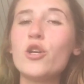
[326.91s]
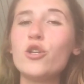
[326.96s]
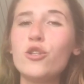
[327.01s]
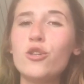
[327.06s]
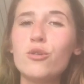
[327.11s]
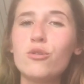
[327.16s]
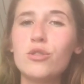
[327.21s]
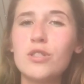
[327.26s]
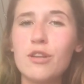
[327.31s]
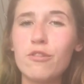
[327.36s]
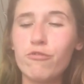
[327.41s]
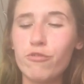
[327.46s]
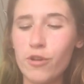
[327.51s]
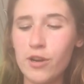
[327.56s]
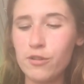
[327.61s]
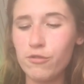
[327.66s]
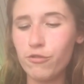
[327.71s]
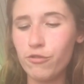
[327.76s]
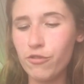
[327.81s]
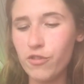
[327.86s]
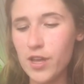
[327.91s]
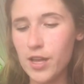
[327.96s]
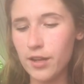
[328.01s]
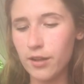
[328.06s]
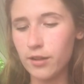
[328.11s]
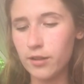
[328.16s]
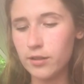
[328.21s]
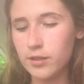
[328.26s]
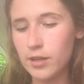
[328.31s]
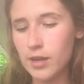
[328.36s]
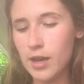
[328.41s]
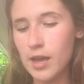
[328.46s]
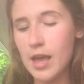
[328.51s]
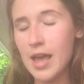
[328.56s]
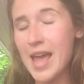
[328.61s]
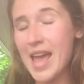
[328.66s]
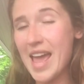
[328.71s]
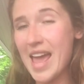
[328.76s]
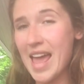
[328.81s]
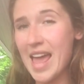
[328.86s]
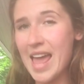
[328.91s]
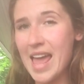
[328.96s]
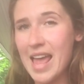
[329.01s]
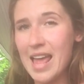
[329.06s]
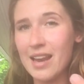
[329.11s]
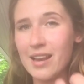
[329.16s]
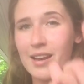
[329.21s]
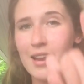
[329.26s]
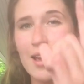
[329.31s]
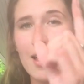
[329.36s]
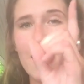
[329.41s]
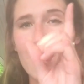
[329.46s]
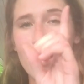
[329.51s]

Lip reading: new different field. And